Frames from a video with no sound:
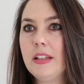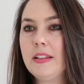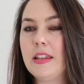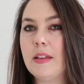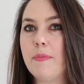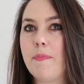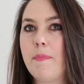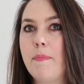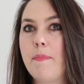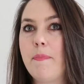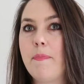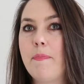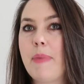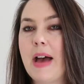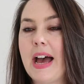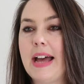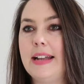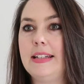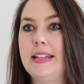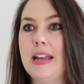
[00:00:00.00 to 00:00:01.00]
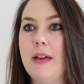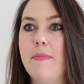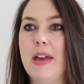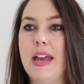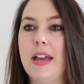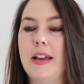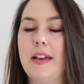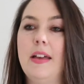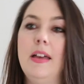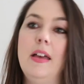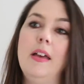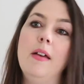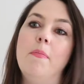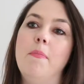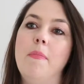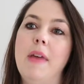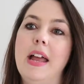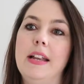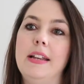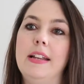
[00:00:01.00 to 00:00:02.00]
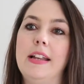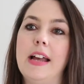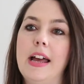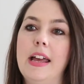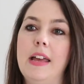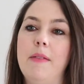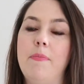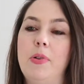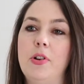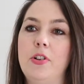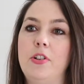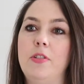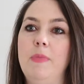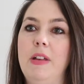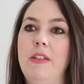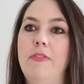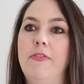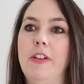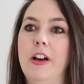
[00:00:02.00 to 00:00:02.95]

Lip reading: the pandemic meant that it pushed me